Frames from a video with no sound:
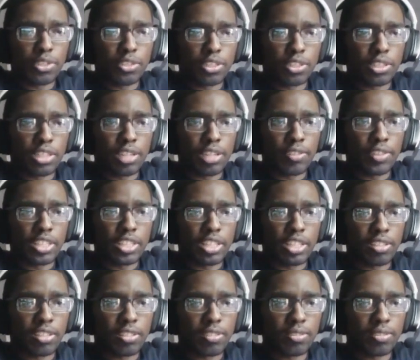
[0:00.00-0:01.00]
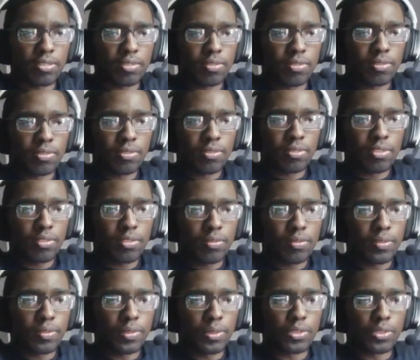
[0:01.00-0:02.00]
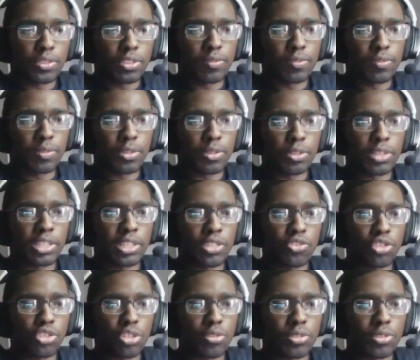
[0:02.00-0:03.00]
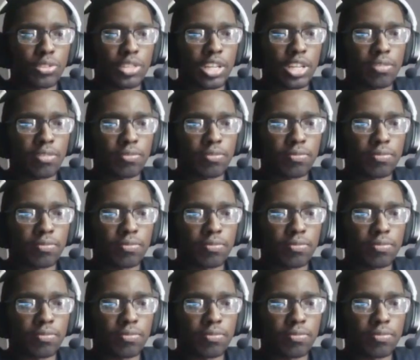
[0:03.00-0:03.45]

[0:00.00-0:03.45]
to clean everything. Feels good to feel clean in general, yeah.